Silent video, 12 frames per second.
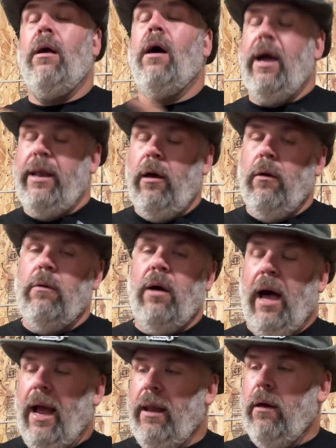I
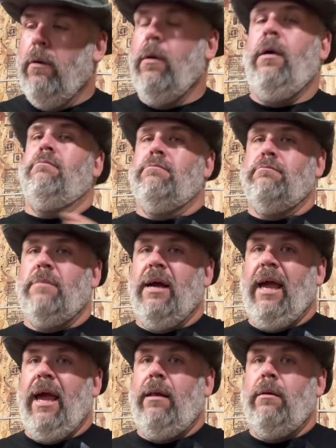know.
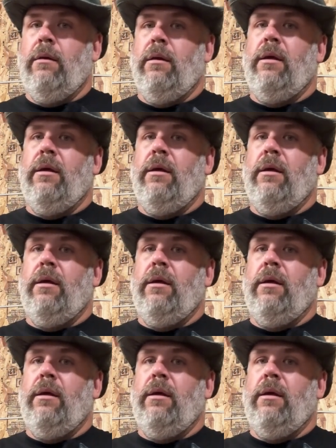Again,